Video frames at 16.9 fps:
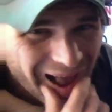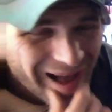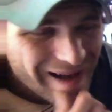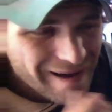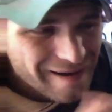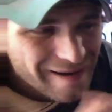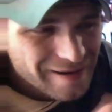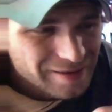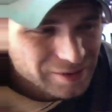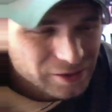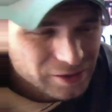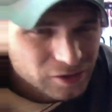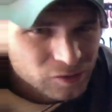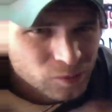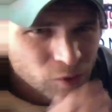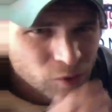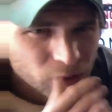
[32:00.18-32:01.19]
a
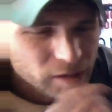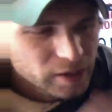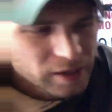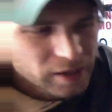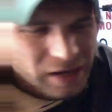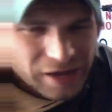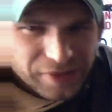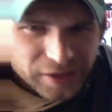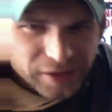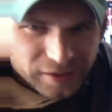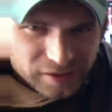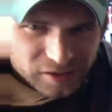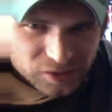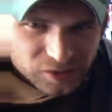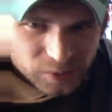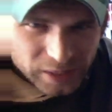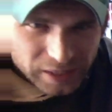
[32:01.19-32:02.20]
little more, I think
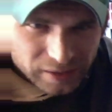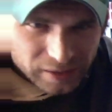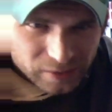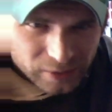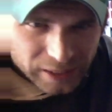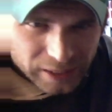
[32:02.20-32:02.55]
this way, the way